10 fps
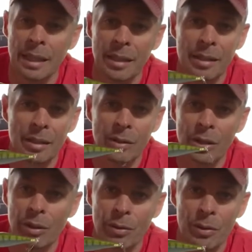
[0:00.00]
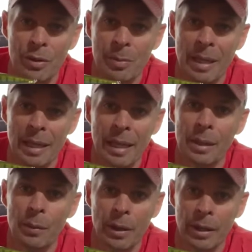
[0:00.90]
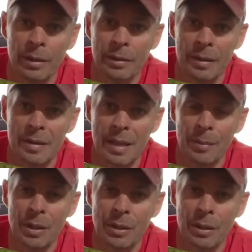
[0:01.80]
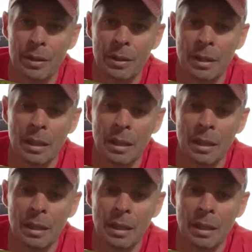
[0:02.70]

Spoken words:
and you could throw this bait anywhere this time of year,